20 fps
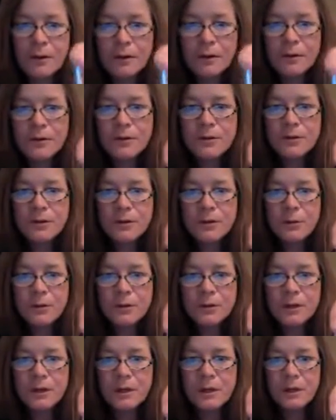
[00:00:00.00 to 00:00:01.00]
Super
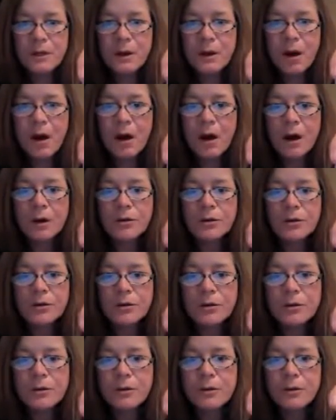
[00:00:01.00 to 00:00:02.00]
T
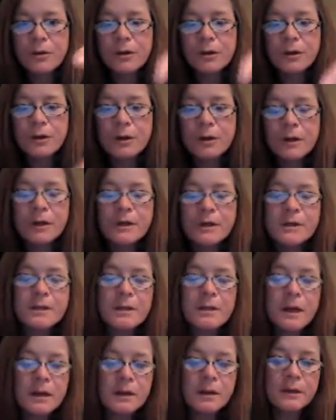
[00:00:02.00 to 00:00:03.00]
contoured
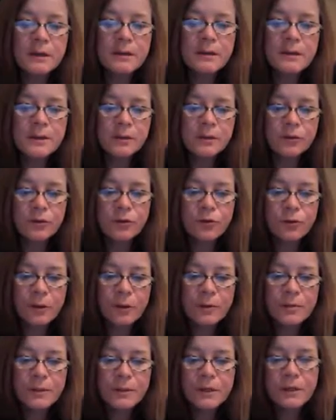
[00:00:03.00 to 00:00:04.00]
stainless steel
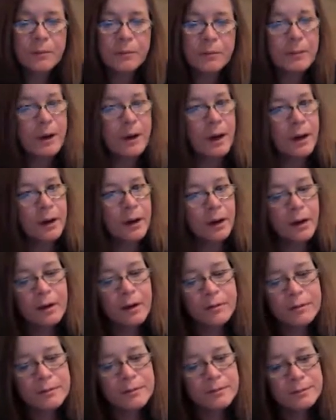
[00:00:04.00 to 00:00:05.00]
drip tip. Gotta love
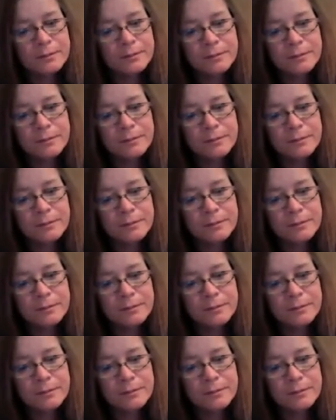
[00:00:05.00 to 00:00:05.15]
them.